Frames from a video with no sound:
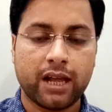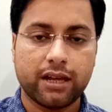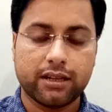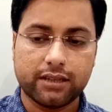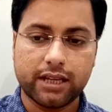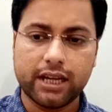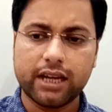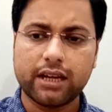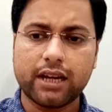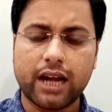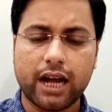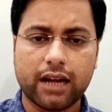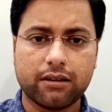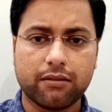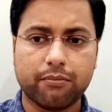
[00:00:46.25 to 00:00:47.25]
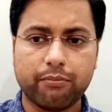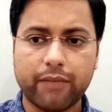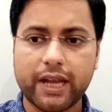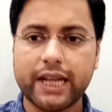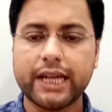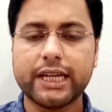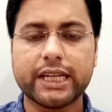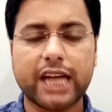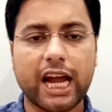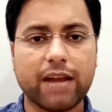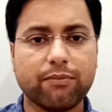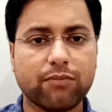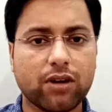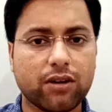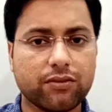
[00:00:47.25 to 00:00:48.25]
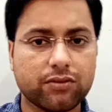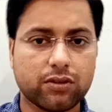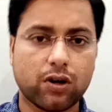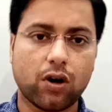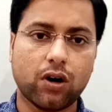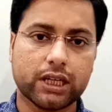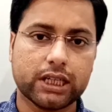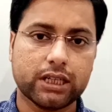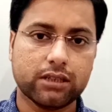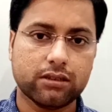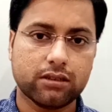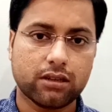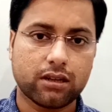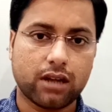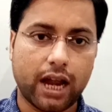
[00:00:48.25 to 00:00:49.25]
there are many type of organ